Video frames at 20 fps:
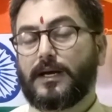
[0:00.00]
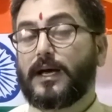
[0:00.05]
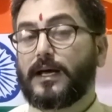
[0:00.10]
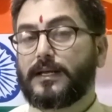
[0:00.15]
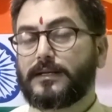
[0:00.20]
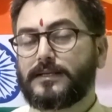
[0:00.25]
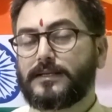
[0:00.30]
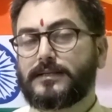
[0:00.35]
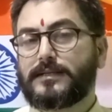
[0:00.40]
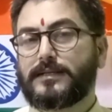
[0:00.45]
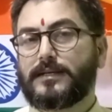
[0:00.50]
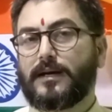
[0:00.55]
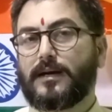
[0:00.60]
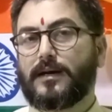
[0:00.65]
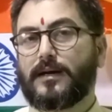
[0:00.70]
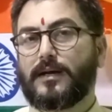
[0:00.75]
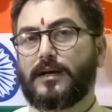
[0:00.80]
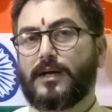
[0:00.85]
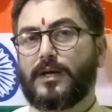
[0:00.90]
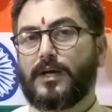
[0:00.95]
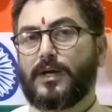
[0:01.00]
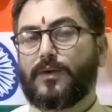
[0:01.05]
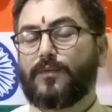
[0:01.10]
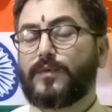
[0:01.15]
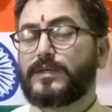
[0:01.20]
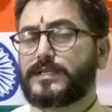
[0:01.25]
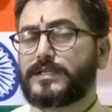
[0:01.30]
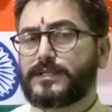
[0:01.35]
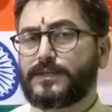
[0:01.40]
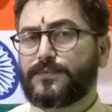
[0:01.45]
An India
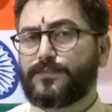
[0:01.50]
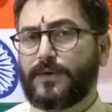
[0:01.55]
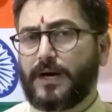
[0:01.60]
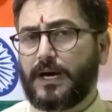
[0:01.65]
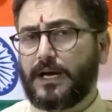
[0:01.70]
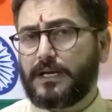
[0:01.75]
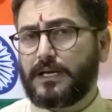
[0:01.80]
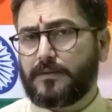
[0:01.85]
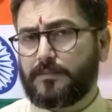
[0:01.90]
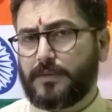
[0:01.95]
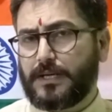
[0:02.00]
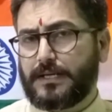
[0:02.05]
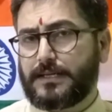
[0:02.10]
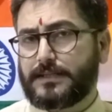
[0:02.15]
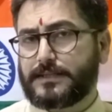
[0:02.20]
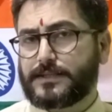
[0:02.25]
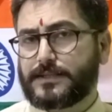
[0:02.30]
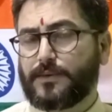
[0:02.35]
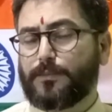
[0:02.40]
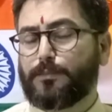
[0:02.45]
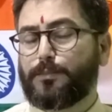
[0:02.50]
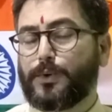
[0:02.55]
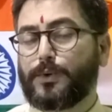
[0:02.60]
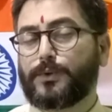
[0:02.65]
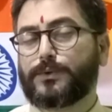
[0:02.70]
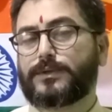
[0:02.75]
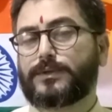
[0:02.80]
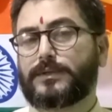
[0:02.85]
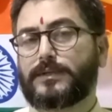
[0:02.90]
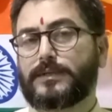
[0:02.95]
which is a fine balance of
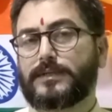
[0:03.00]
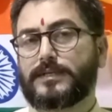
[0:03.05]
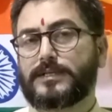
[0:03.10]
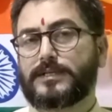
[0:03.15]
both